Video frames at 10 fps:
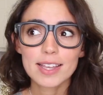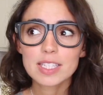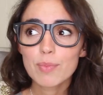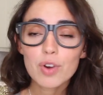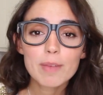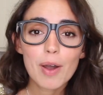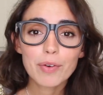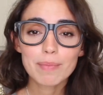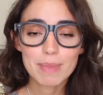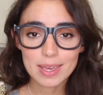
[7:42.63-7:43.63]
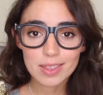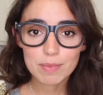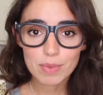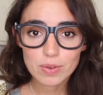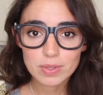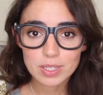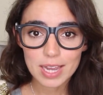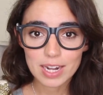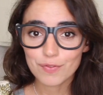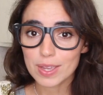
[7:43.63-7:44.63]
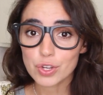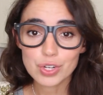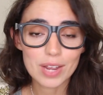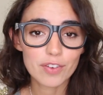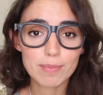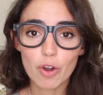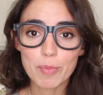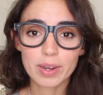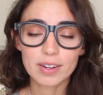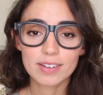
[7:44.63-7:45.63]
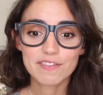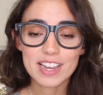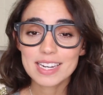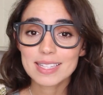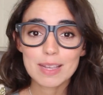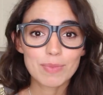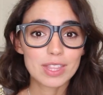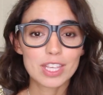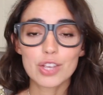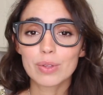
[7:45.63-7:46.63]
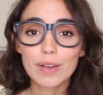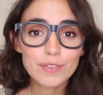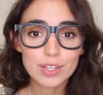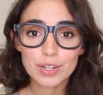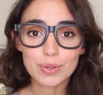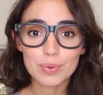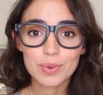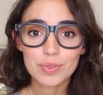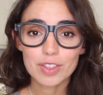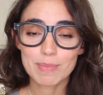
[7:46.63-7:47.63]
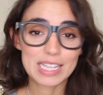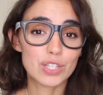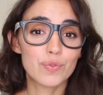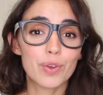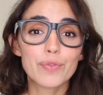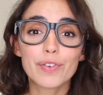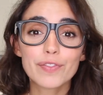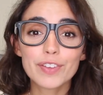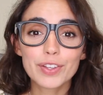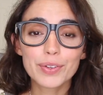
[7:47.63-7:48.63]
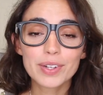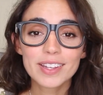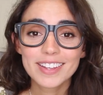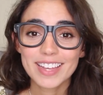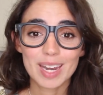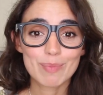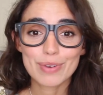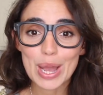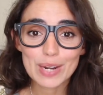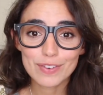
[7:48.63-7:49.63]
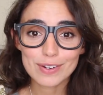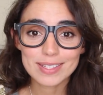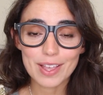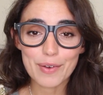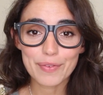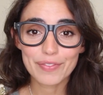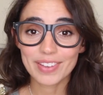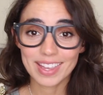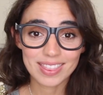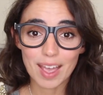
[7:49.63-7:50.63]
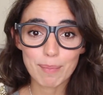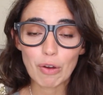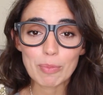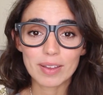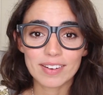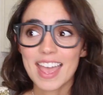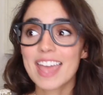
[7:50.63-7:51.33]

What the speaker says: It's more about making the most out of each and every moment. Finding something that you love to do that makes you feel fulfilled and proud of yourself in that moment.